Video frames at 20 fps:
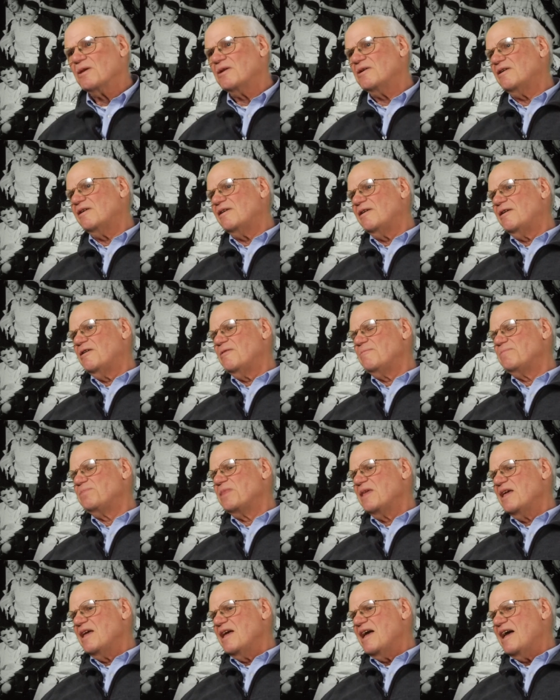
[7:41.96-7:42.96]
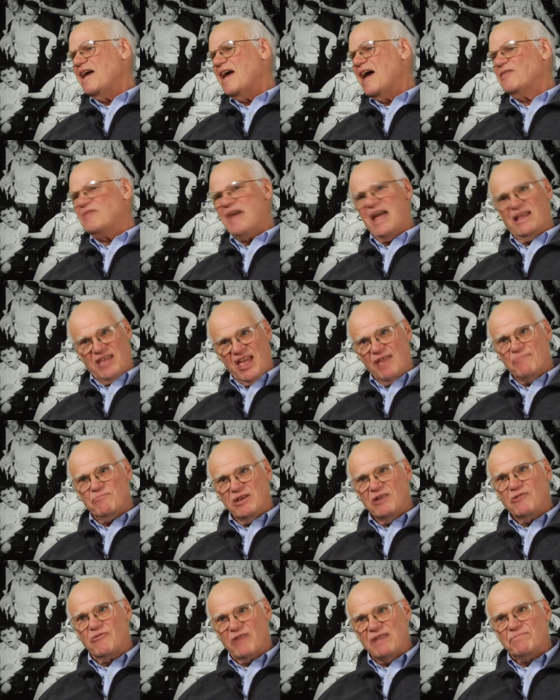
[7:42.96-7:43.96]
Um, and that gave
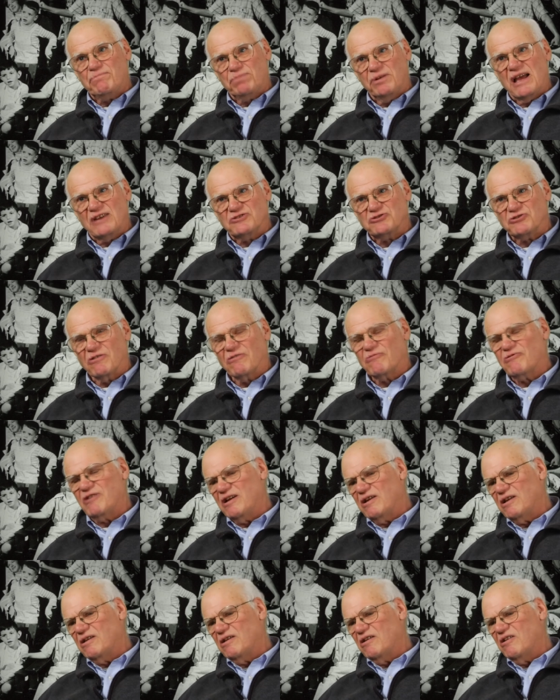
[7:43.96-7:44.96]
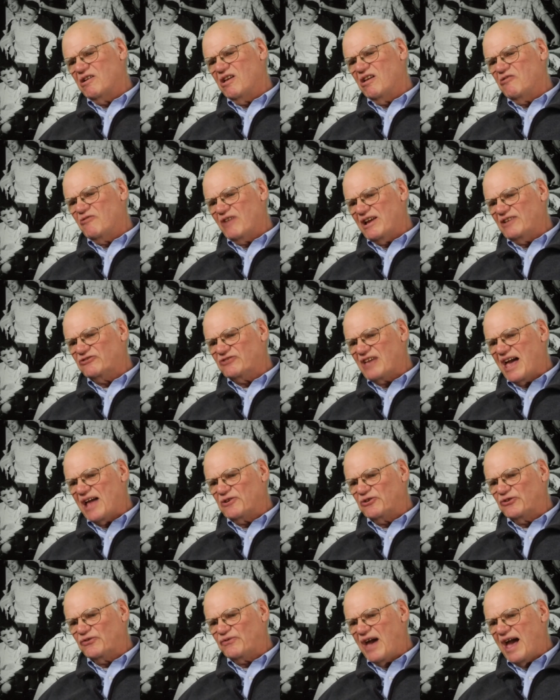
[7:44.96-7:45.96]
me great pleasure, great, great
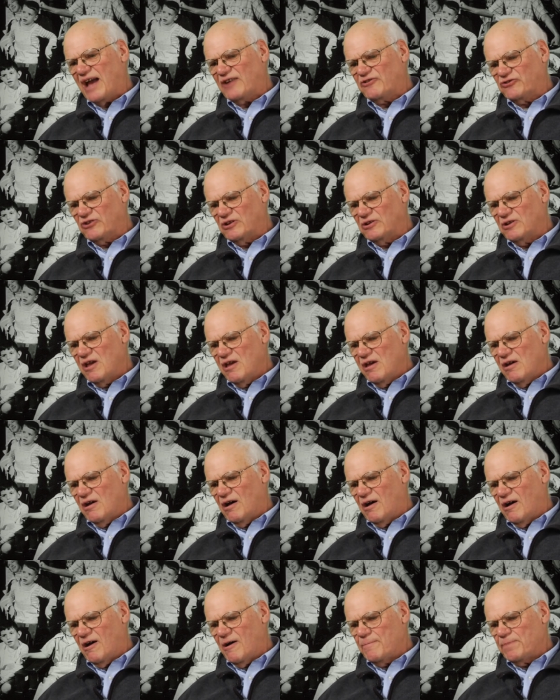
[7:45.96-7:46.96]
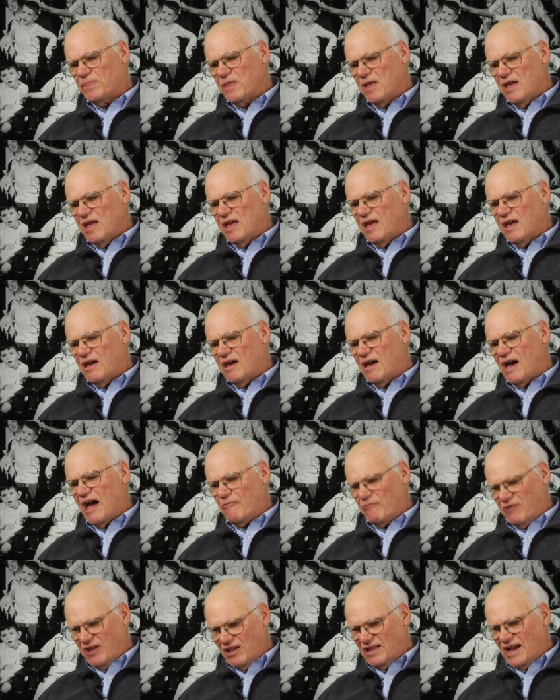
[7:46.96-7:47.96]
satisfaction. Um, I
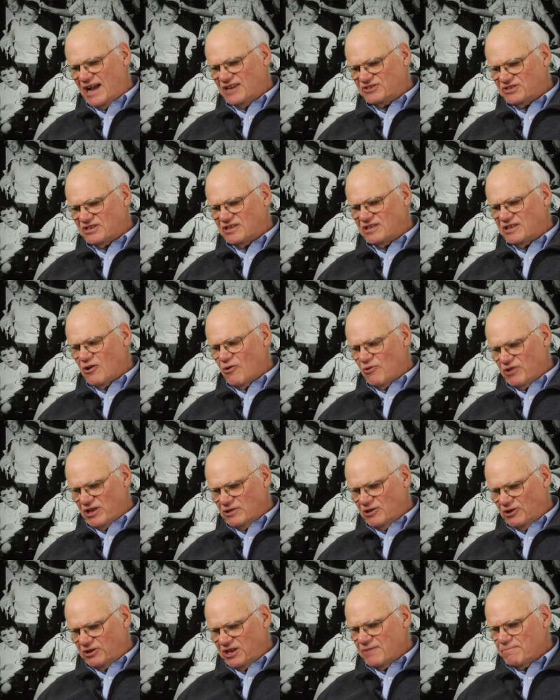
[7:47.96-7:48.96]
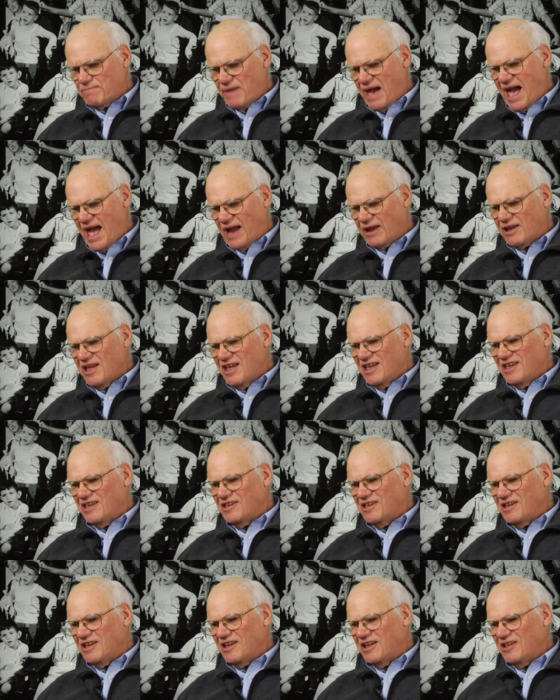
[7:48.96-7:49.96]
realized going looking back,
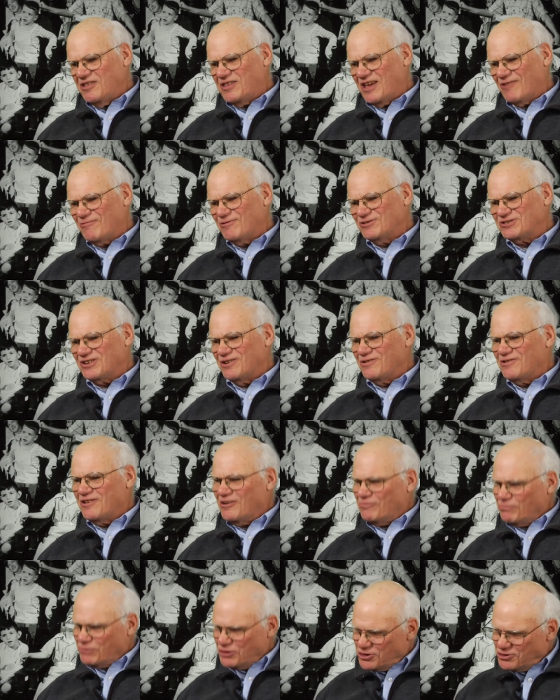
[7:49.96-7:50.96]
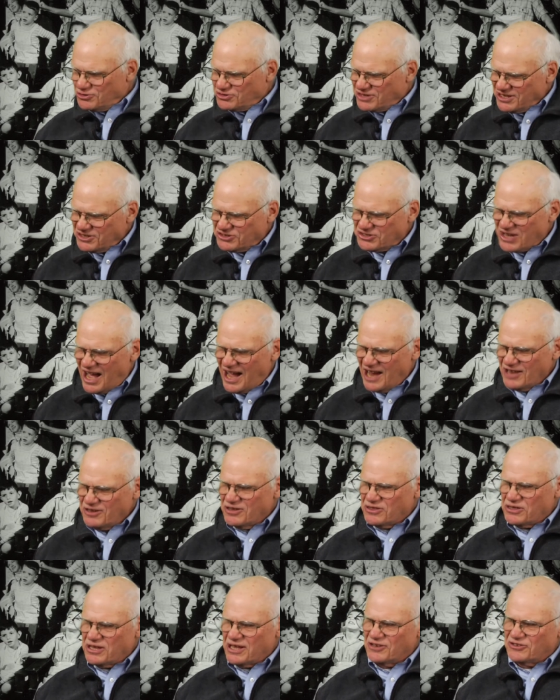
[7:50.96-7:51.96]
there was an amusing side
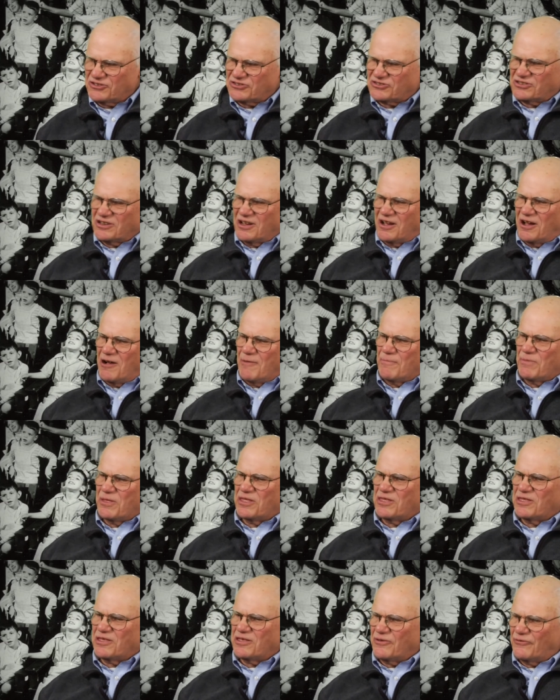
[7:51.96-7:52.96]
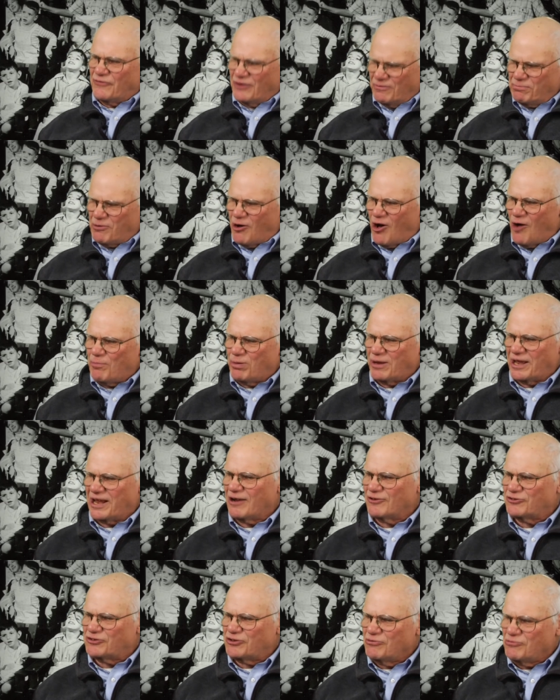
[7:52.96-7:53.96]
to this. Um, the football
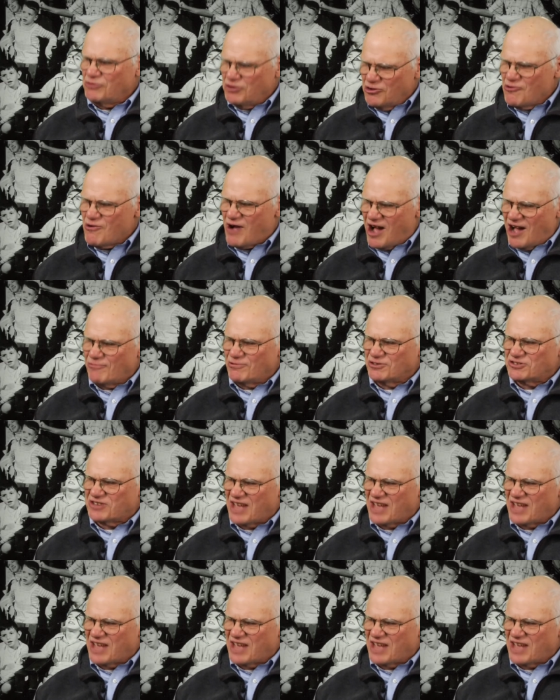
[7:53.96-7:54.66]
players who knew I was